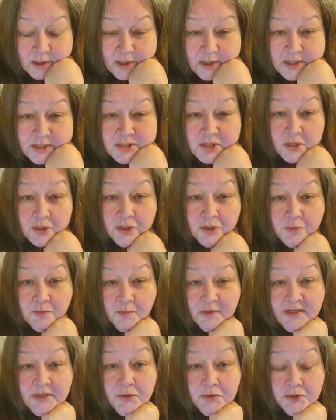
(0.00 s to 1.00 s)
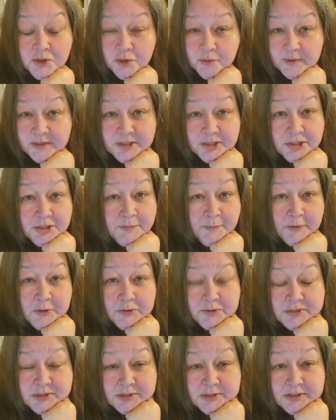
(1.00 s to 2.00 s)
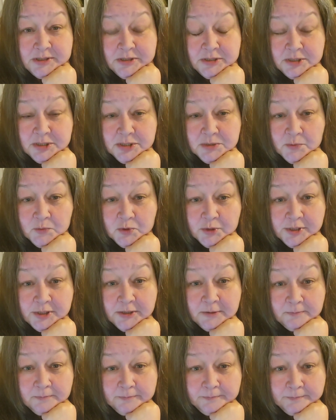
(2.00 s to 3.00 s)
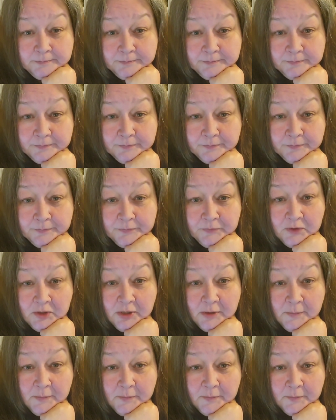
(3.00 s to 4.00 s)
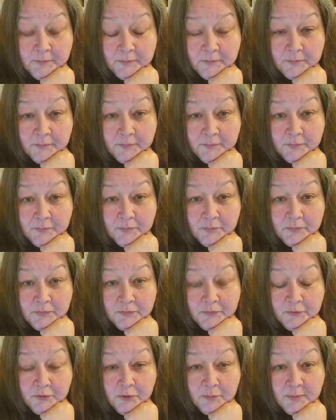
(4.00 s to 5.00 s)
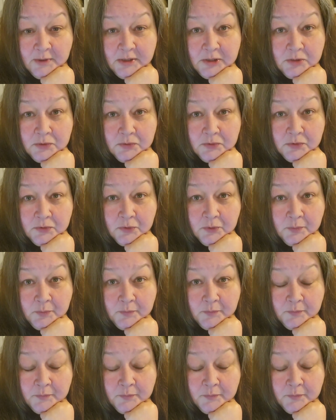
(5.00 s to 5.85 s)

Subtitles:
It's on my YouTube. I just posted it this morning. Yep, it's on my YouTube.